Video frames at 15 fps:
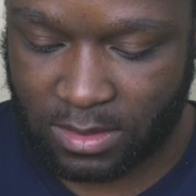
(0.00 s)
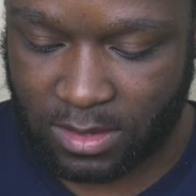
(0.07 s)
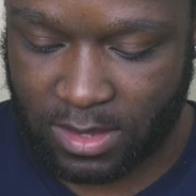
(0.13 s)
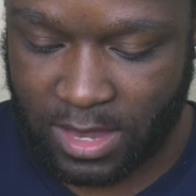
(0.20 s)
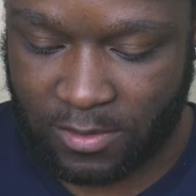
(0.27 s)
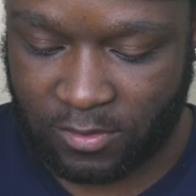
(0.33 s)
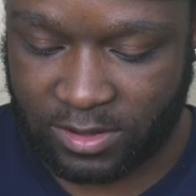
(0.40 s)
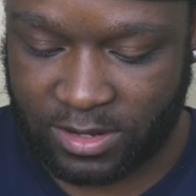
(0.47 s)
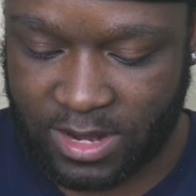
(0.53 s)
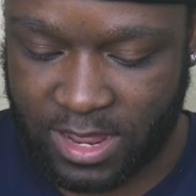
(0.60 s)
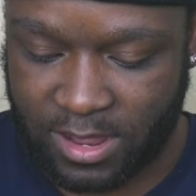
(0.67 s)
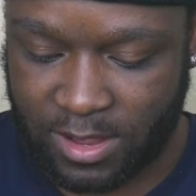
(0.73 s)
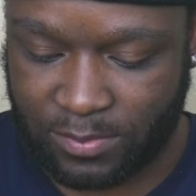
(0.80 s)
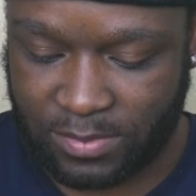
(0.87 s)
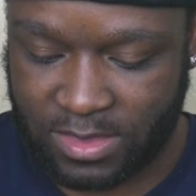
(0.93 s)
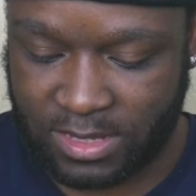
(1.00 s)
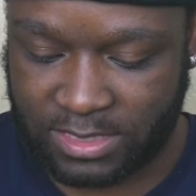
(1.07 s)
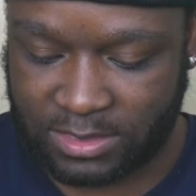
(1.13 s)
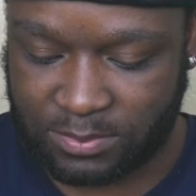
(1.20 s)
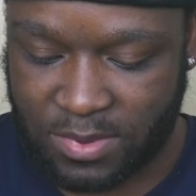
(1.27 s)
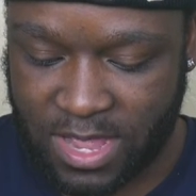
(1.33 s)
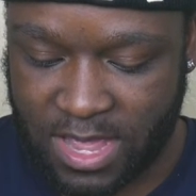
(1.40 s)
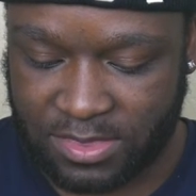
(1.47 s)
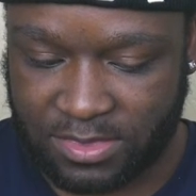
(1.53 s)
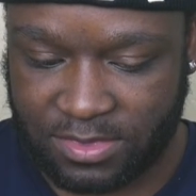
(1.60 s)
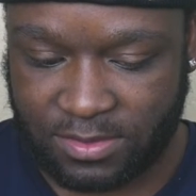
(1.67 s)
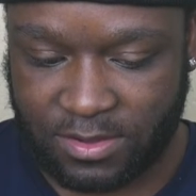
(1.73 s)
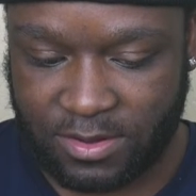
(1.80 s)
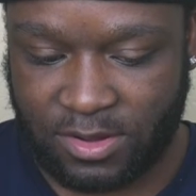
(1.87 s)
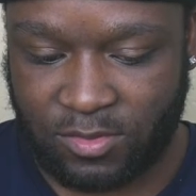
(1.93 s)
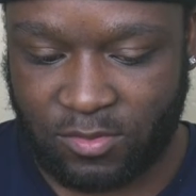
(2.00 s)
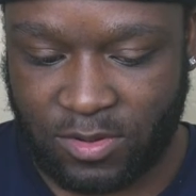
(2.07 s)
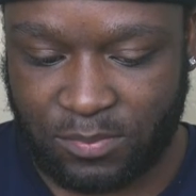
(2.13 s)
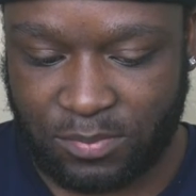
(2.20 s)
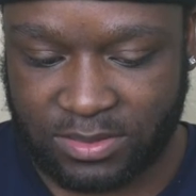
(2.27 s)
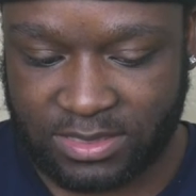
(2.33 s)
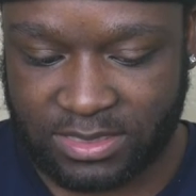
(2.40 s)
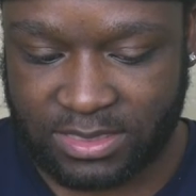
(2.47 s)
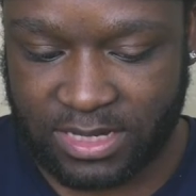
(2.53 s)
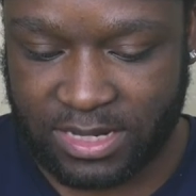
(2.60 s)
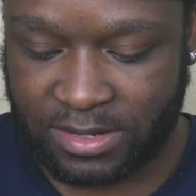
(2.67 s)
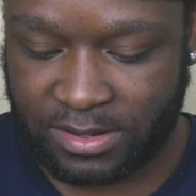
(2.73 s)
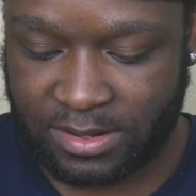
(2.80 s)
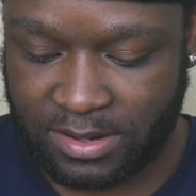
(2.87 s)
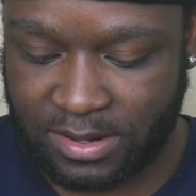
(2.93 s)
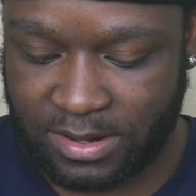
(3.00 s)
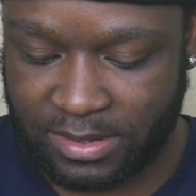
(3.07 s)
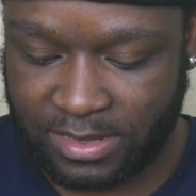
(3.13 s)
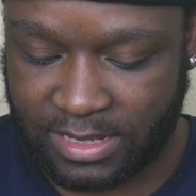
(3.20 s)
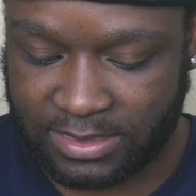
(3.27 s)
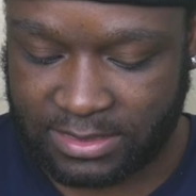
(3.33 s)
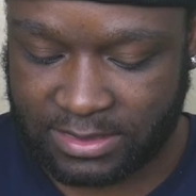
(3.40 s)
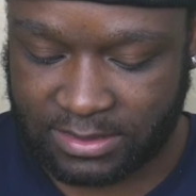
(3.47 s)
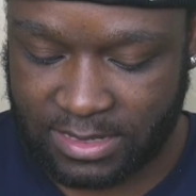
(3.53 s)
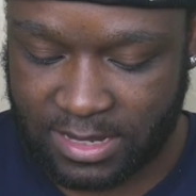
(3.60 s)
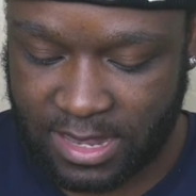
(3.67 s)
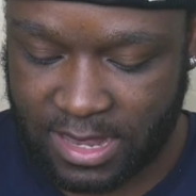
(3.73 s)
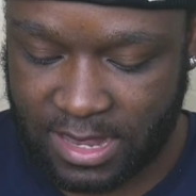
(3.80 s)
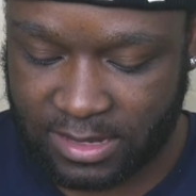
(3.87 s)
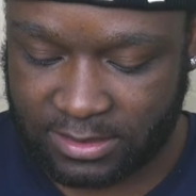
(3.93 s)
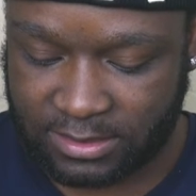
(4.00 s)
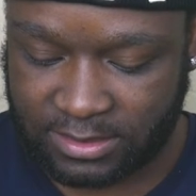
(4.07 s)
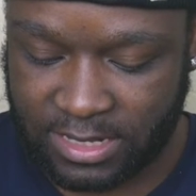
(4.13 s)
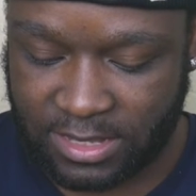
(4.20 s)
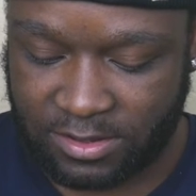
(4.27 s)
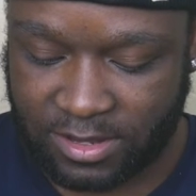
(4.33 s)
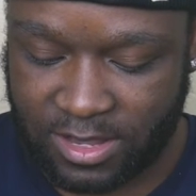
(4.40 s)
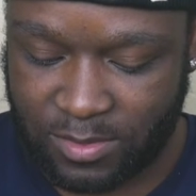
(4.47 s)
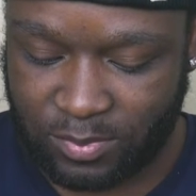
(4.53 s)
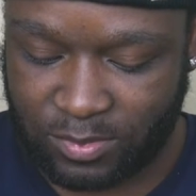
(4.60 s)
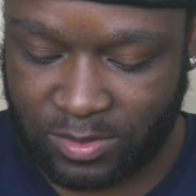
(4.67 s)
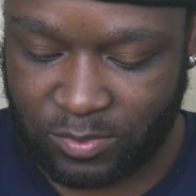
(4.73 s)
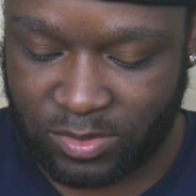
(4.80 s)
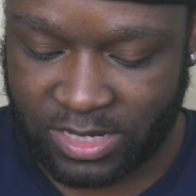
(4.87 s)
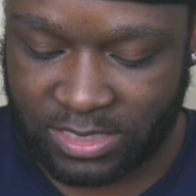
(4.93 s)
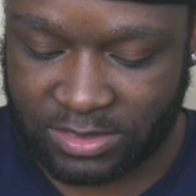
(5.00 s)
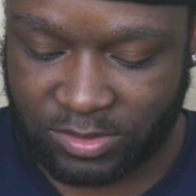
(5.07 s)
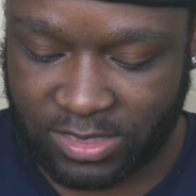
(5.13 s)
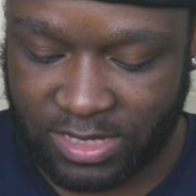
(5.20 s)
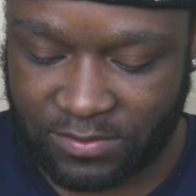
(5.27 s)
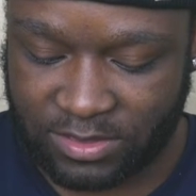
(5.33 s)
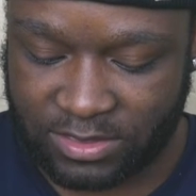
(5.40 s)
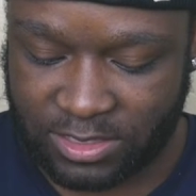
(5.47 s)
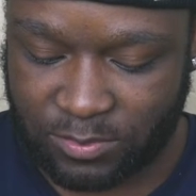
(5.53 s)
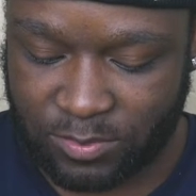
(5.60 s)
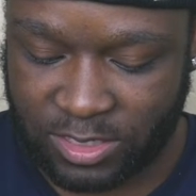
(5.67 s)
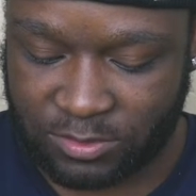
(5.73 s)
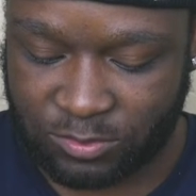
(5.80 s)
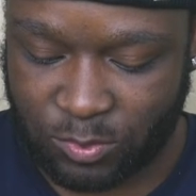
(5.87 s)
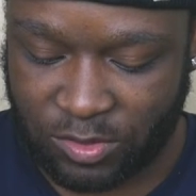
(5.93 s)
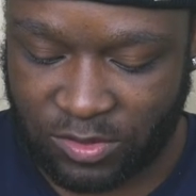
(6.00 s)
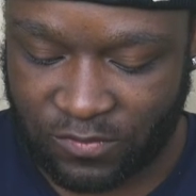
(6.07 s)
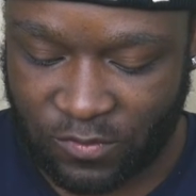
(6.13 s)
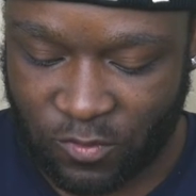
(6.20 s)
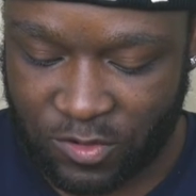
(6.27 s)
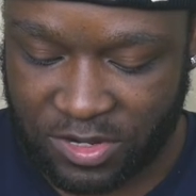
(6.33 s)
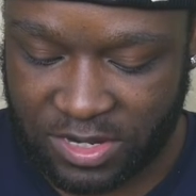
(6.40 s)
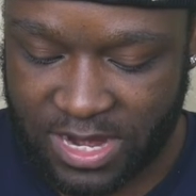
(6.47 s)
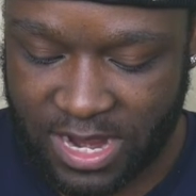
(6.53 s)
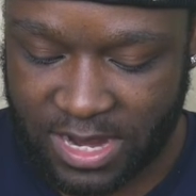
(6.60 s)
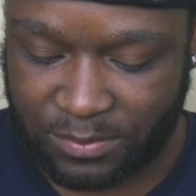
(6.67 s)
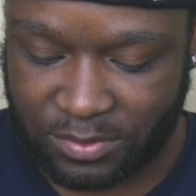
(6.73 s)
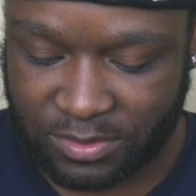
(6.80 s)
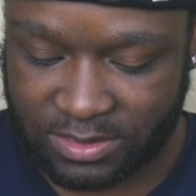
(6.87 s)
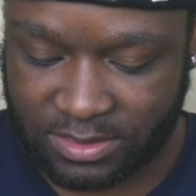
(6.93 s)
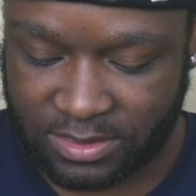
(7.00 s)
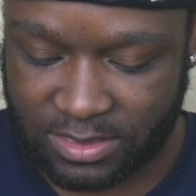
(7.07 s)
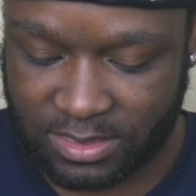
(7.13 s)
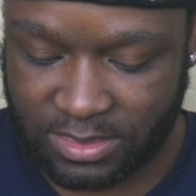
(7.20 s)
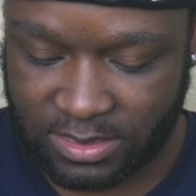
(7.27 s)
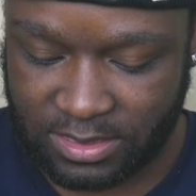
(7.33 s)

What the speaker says: and we're gonna up this by 31%. This Southern Company, because we love it so much, will be 49%.